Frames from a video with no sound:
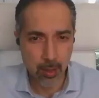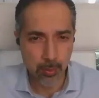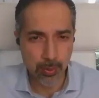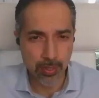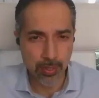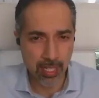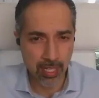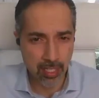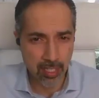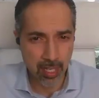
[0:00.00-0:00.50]

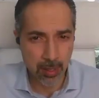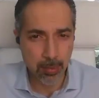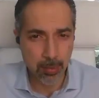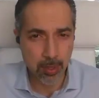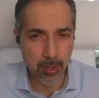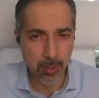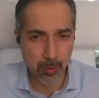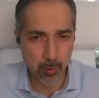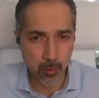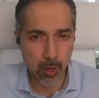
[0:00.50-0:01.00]
with the
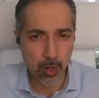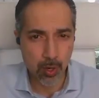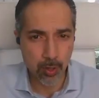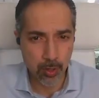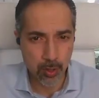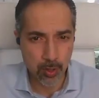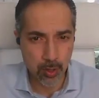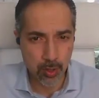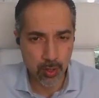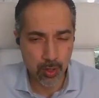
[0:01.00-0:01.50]
exception of one
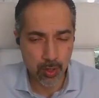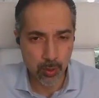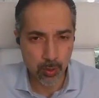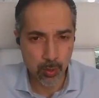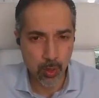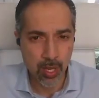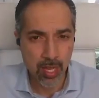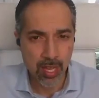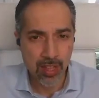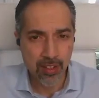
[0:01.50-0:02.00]
or
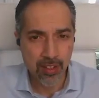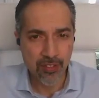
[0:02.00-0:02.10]
two,